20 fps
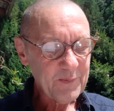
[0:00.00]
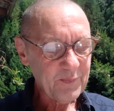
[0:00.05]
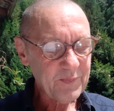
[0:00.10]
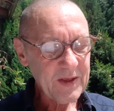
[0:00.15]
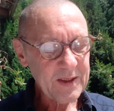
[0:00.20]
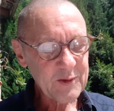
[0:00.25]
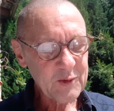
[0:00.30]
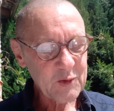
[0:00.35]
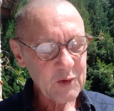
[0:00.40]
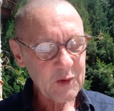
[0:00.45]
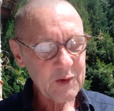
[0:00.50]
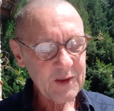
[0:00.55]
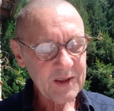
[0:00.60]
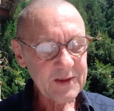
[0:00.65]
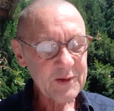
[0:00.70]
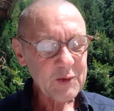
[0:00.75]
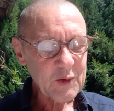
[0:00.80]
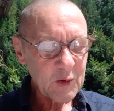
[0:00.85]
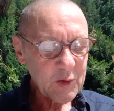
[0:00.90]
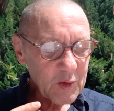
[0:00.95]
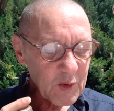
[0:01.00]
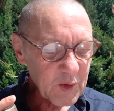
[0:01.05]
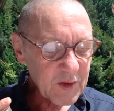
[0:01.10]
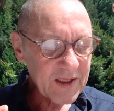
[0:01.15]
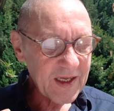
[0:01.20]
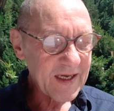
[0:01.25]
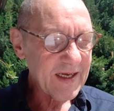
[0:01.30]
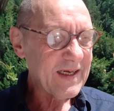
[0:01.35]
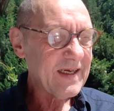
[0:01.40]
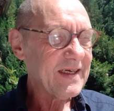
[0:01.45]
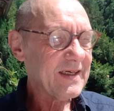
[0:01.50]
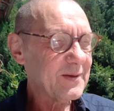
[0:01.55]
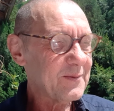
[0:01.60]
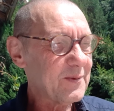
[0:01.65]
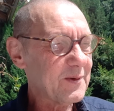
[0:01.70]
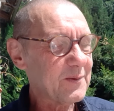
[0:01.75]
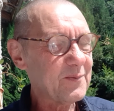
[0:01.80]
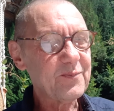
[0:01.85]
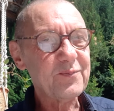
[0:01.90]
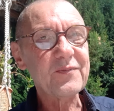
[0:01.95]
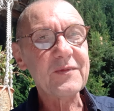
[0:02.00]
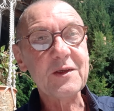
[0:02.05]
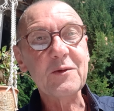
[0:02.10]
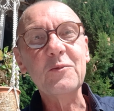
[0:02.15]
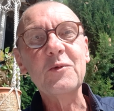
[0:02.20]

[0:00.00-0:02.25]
enjoy your day. It's